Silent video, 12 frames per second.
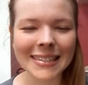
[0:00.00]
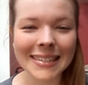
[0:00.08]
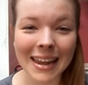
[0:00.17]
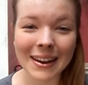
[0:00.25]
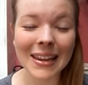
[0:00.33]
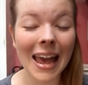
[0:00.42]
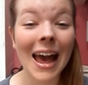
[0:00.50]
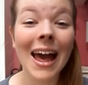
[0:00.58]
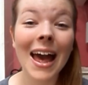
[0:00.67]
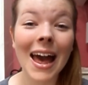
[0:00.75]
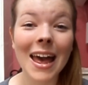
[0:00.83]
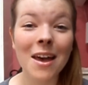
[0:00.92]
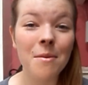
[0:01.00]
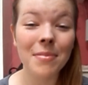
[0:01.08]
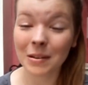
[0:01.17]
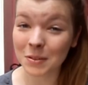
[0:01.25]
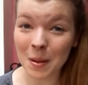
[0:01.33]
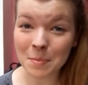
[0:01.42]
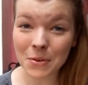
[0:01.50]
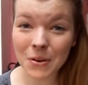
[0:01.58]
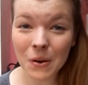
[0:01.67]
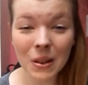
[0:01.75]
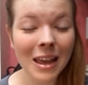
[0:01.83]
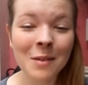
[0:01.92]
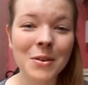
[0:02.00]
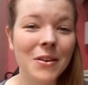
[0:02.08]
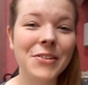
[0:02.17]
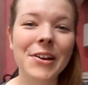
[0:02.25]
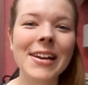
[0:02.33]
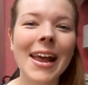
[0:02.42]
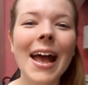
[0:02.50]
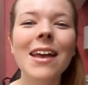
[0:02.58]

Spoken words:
So yeah, that was my book haul. I hope you enjoyed it.